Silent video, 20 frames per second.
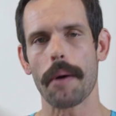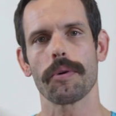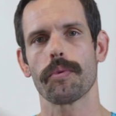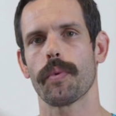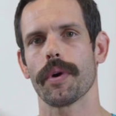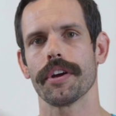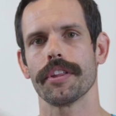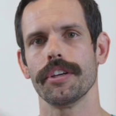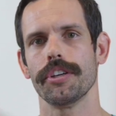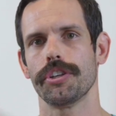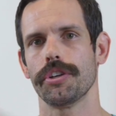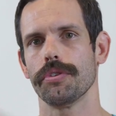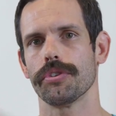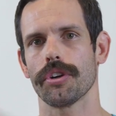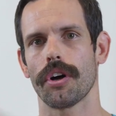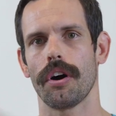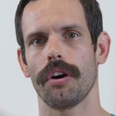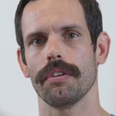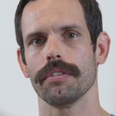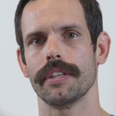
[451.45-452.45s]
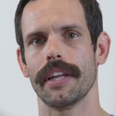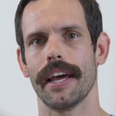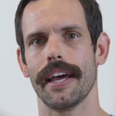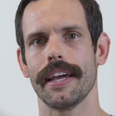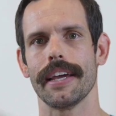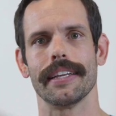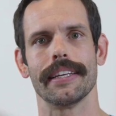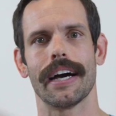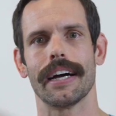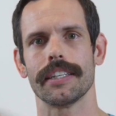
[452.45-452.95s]
would wear these shoes all
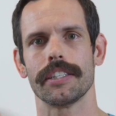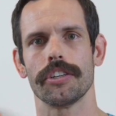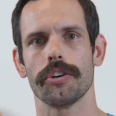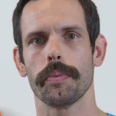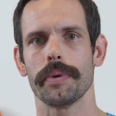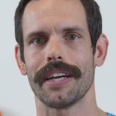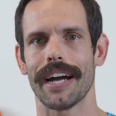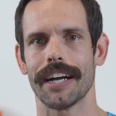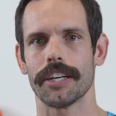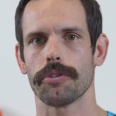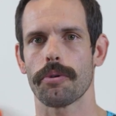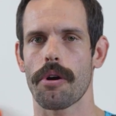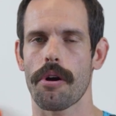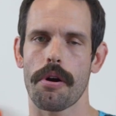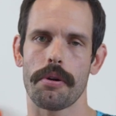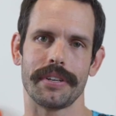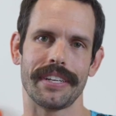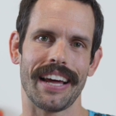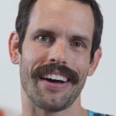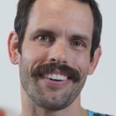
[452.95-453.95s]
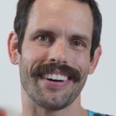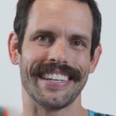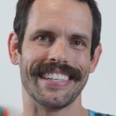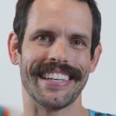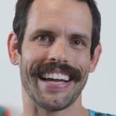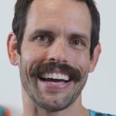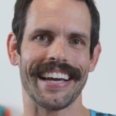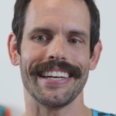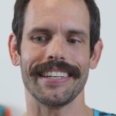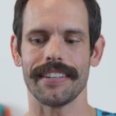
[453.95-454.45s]
day, and not till we got to our hotel at
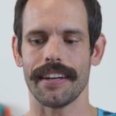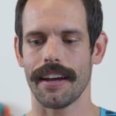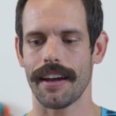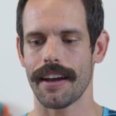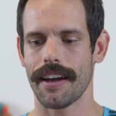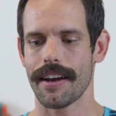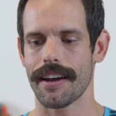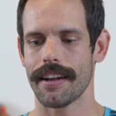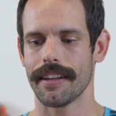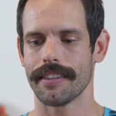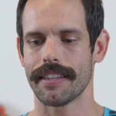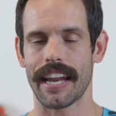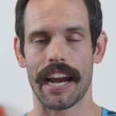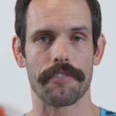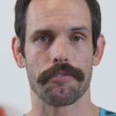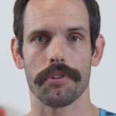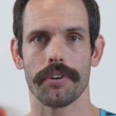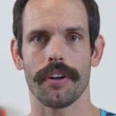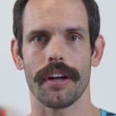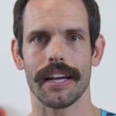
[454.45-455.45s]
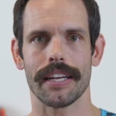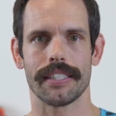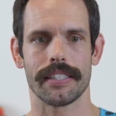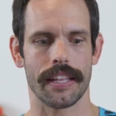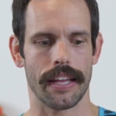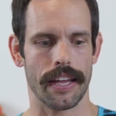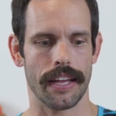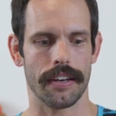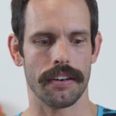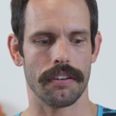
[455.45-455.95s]
night that I realized
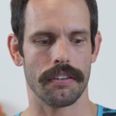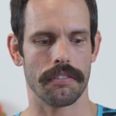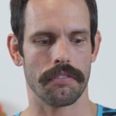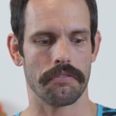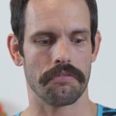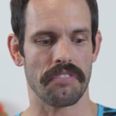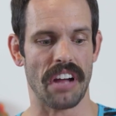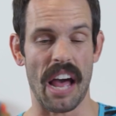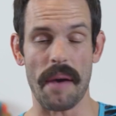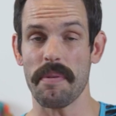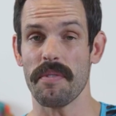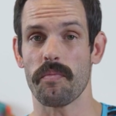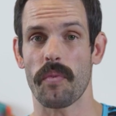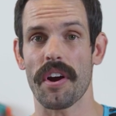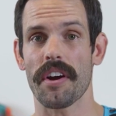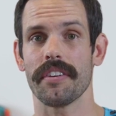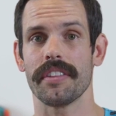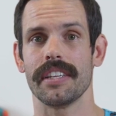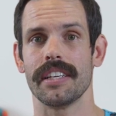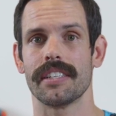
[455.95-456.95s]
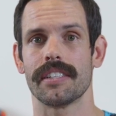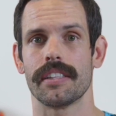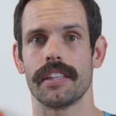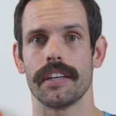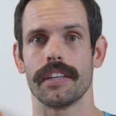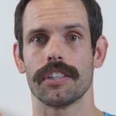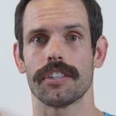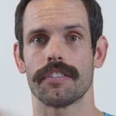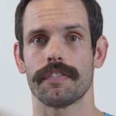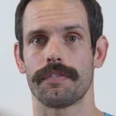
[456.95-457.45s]
that I've been wearing these
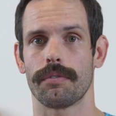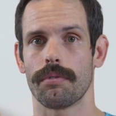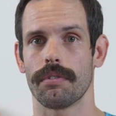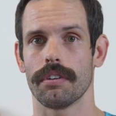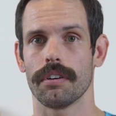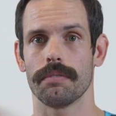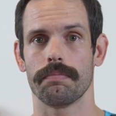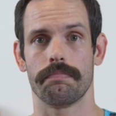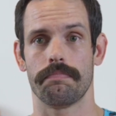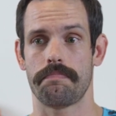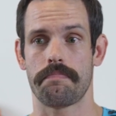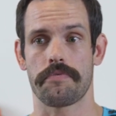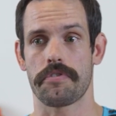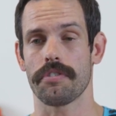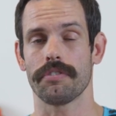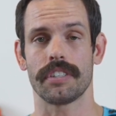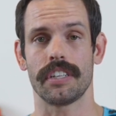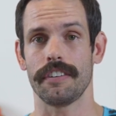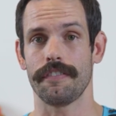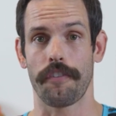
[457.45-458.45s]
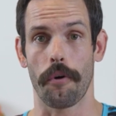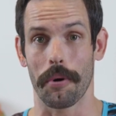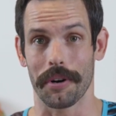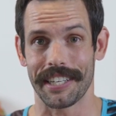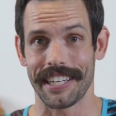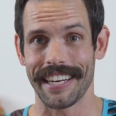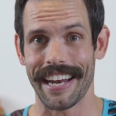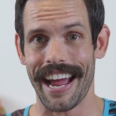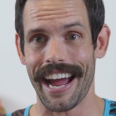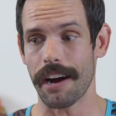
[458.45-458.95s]
things for 13,
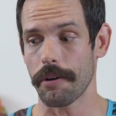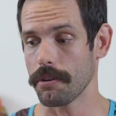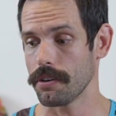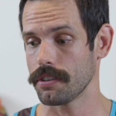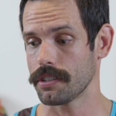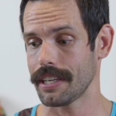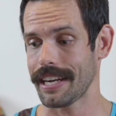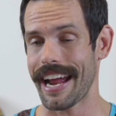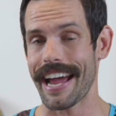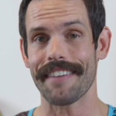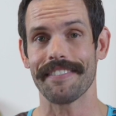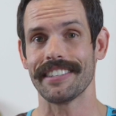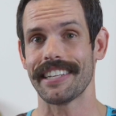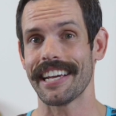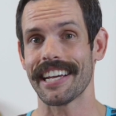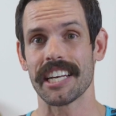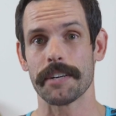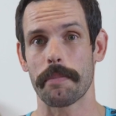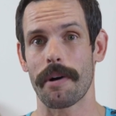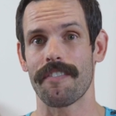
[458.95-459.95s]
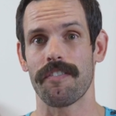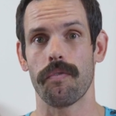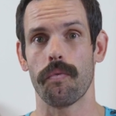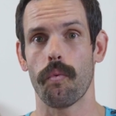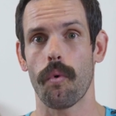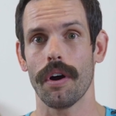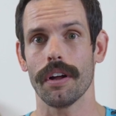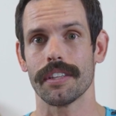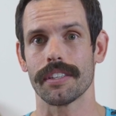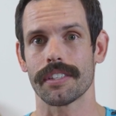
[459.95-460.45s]
14 hours, and I haven't taken them off
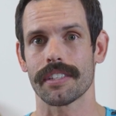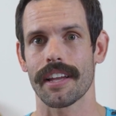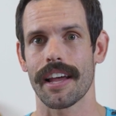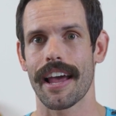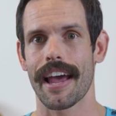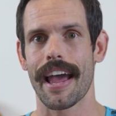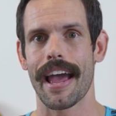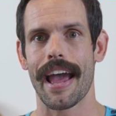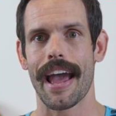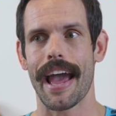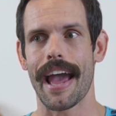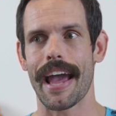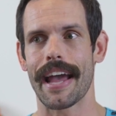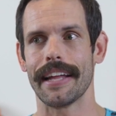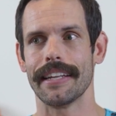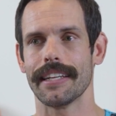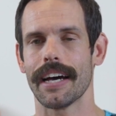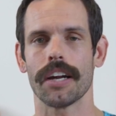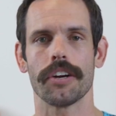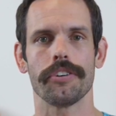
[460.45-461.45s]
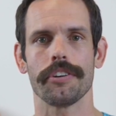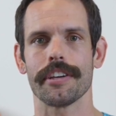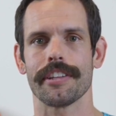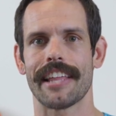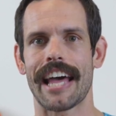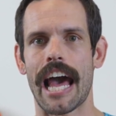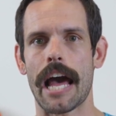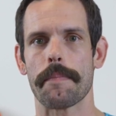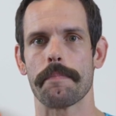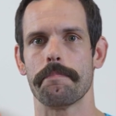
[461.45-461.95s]
once. And not only
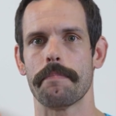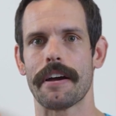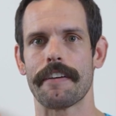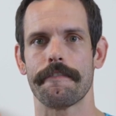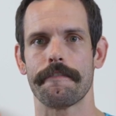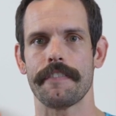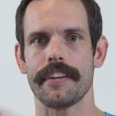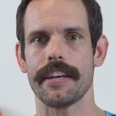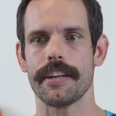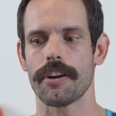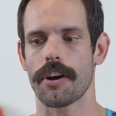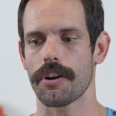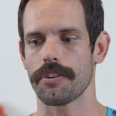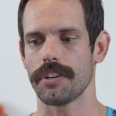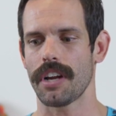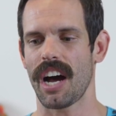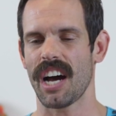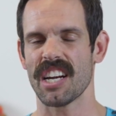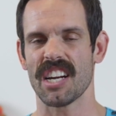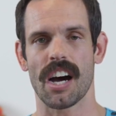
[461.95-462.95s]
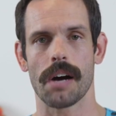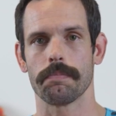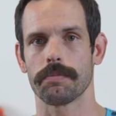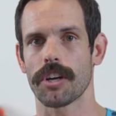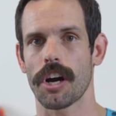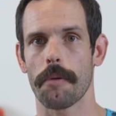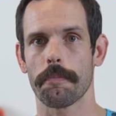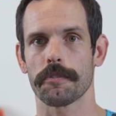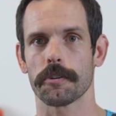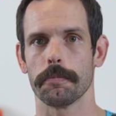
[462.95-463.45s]
that, my feet are not
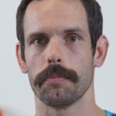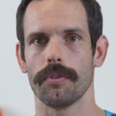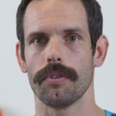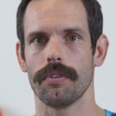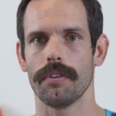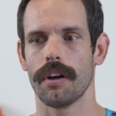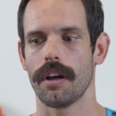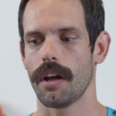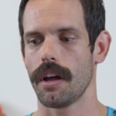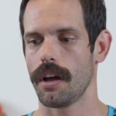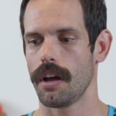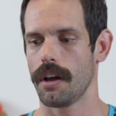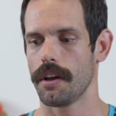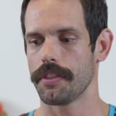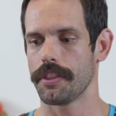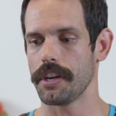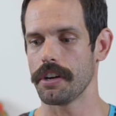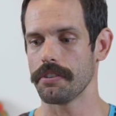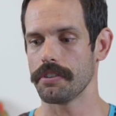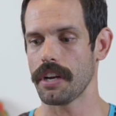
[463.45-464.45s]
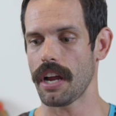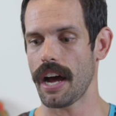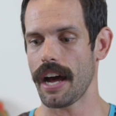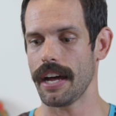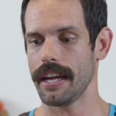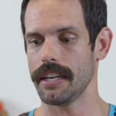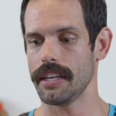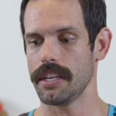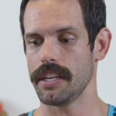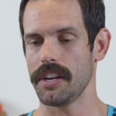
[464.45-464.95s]
uncomfortable. They're
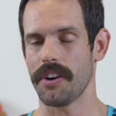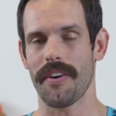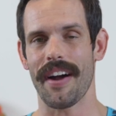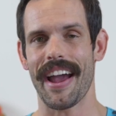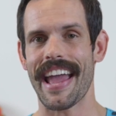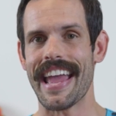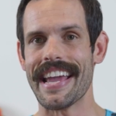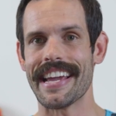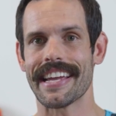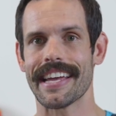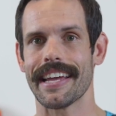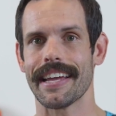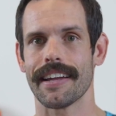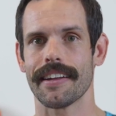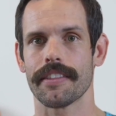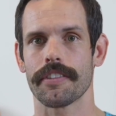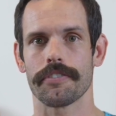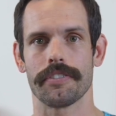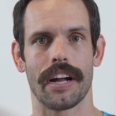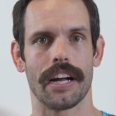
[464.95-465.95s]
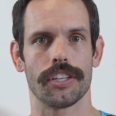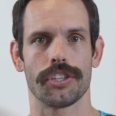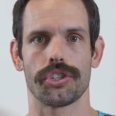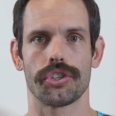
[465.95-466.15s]
not, aching, they're not